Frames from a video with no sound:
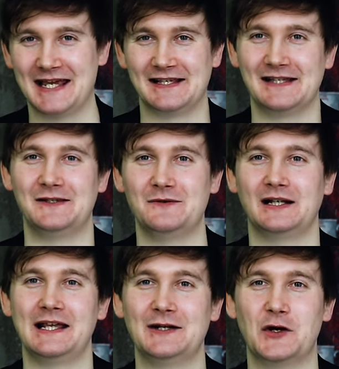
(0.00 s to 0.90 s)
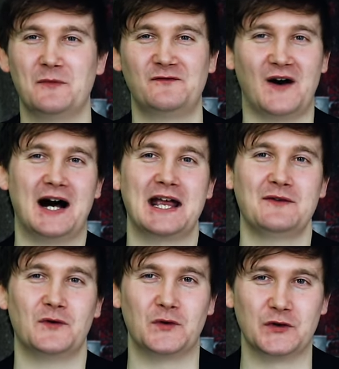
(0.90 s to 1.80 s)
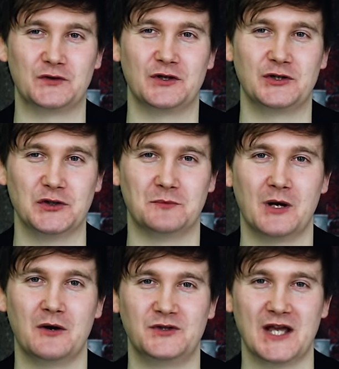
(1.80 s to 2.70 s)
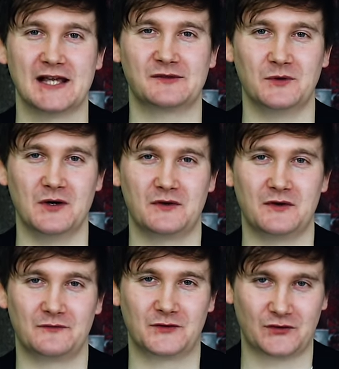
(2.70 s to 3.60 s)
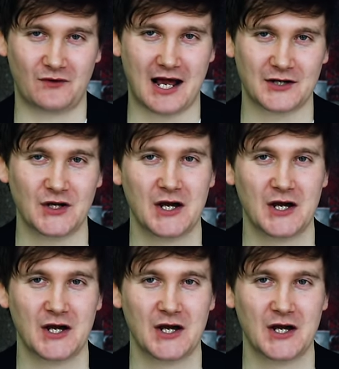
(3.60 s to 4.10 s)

is it to clean up five hundred jumbo jets worth of trash